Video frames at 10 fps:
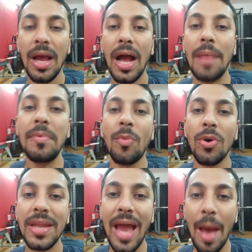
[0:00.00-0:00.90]
I'll be more
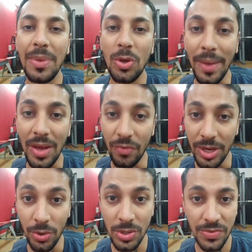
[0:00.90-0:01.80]
than happy to make
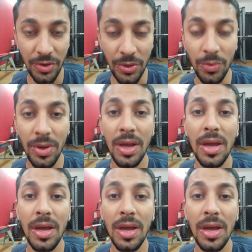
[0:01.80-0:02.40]
videos for you.